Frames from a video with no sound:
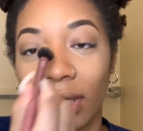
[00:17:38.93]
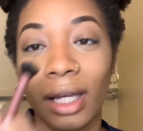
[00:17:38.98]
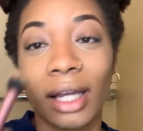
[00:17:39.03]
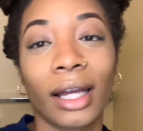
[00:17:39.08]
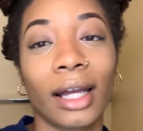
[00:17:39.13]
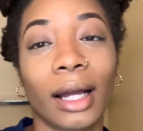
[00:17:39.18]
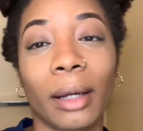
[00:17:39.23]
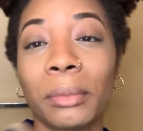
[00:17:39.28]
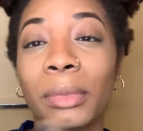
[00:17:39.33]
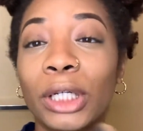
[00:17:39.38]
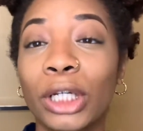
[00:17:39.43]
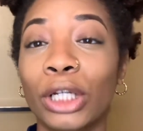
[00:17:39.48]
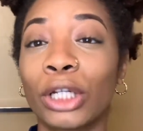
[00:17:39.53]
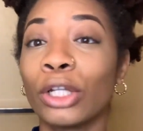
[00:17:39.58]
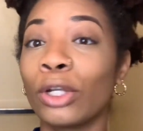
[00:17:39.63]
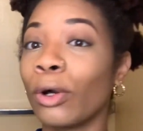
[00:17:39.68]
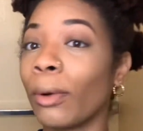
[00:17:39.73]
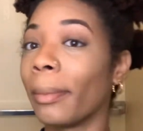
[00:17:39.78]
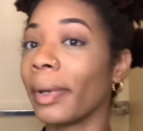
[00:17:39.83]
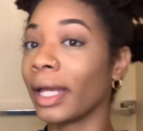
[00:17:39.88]
I'm looking a
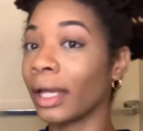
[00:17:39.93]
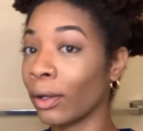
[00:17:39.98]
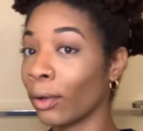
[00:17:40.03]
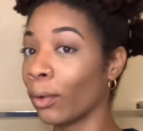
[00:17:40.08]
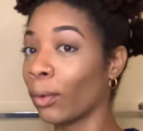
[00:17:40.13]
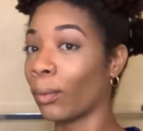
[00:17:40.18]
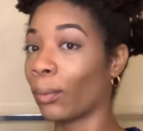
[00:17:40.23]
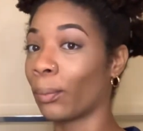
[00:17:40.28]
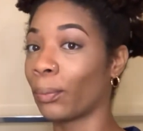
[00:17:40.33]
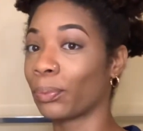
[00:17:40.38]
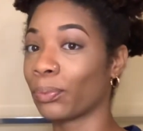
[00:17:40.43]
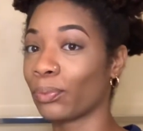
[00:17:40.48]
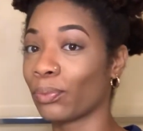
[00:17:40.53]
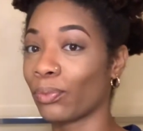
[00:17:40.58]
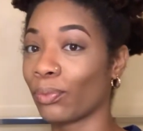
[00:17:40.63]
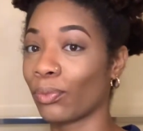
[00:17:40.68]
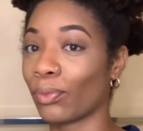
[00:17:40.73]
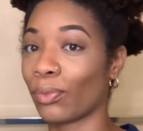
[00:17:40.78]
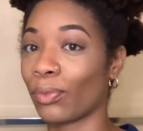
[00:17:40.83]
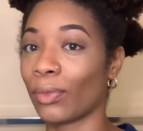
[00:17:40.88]
little pale,
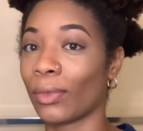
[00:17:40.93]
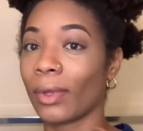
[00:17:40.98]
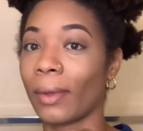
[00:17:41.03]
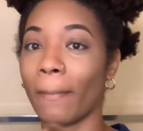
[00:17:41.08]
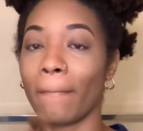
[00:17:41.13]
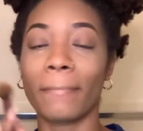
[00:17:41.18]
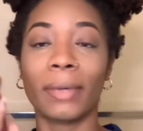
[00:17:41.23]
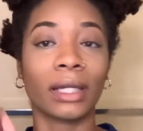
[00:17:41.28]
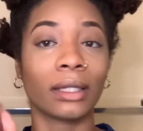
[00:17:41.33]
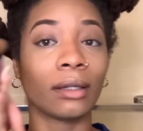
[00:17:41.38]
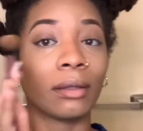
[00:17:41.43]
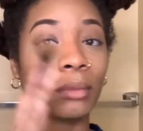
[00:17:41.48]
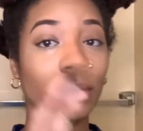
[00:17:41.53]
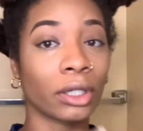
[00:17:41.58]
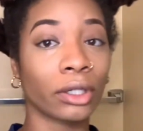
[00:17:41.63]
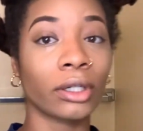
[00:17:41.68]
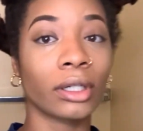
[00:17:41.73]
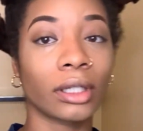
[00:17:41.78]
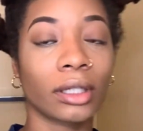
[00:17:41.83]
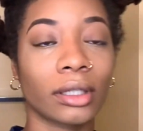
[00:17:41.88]
but in the
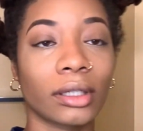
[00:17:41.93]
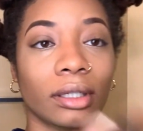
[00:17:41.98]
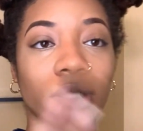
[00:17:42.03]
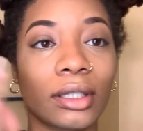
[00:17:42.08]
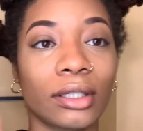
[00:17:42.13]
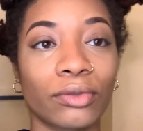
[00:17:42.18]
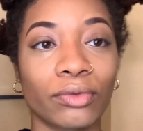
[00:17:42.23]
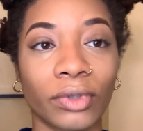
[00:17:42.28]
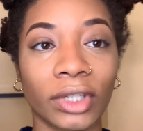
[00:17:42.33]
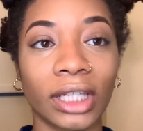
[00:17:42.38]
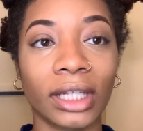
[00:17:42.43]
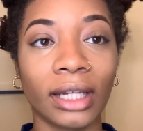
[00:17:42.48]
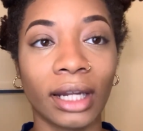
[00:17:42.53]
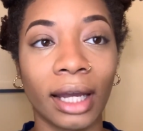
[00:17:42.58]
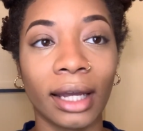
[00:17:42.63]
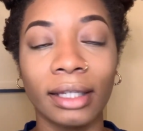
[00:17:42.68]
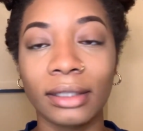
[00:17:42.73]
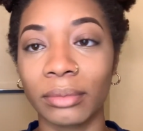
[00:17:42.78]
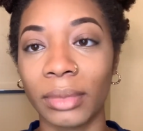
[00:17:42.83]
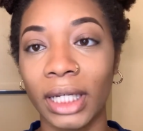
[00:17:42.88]
mirror, it's really not
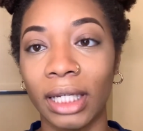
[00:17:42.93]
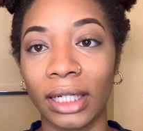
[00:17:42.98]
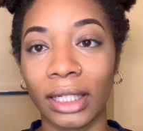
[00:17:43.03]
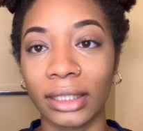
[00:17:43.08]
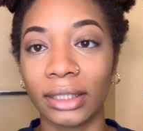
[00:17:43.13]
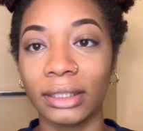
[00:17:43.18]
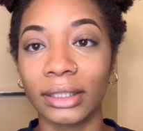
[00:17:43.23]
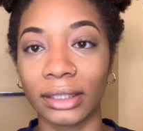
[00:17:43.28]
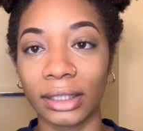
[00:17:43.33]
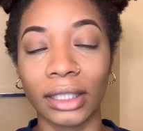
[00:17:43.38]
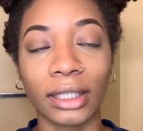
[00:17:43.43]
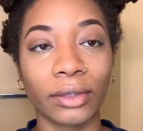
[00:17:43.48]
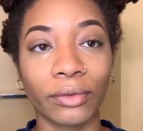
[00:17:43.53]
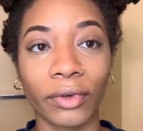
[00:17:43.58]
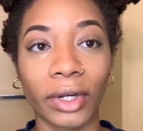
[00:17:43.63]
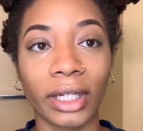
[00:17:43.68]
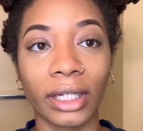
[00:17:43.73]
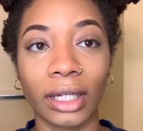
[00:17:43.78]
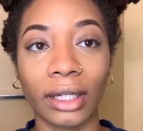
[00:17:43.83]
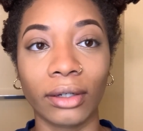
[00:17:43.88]
as bad as it's looking
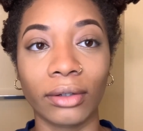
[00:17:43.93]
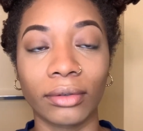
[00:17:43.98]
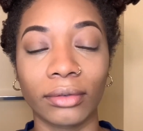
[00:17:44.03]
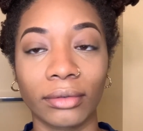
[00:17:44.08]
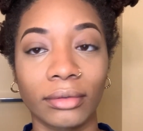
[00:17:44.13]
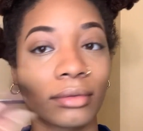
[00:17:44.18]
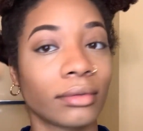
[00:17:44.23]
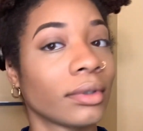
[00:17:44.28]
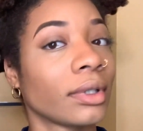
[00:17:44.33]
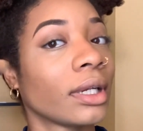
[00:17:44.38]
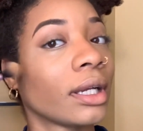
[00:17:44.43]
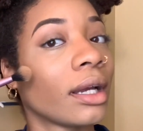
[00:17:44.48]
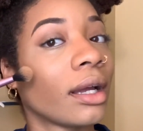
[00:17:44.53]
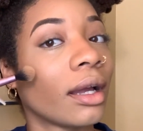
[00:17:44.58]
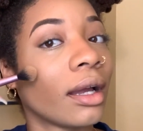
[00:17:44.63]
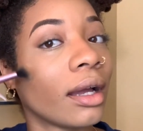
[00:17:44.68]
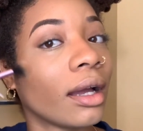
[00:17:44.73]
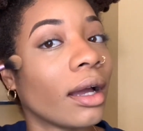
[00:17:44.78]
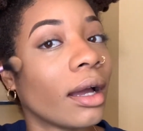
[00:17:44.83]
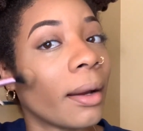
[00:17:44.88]
right now.
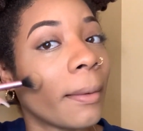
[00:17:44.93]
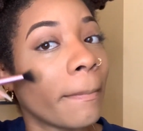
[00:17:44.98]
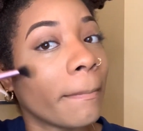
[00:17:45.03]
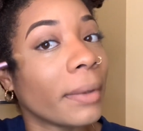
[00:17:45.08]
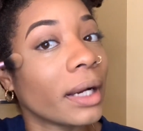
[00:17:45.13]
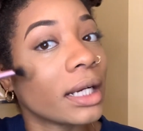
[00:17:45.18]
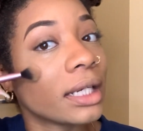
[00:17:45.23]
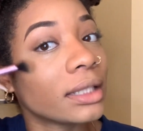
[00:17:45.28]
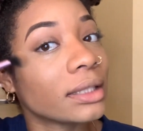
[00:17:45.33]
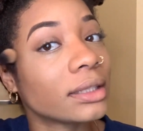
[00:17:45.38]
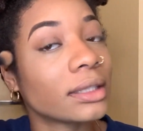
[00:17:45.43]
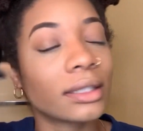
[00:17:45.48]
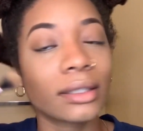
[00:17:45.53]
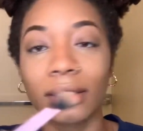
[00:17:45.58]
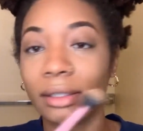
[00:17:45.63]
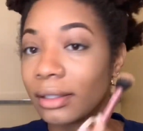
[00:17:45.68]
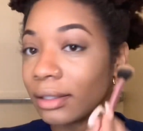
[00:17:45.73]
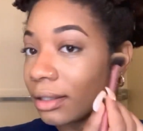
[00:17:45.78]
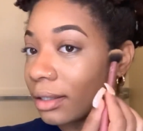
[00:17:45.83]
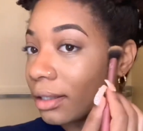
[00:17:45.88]
But
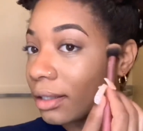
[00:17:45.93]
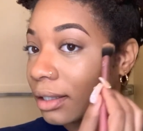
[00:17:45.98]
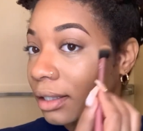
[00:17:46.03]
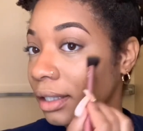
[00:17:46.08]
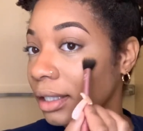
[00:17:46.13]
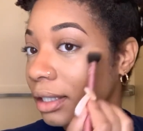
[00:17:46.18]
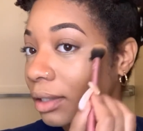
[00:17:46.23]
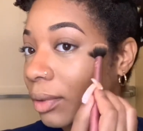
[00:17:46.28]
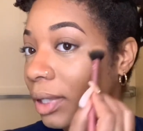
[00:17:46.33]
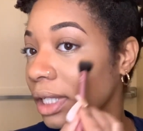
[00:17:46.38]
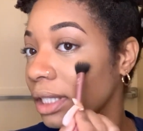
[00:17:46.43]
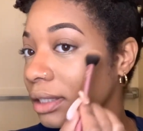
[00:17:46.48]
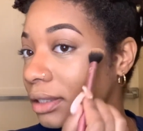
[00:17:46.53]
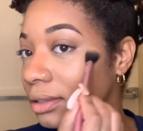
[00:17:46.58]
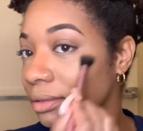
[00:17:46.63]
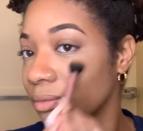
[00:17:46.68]
anyways,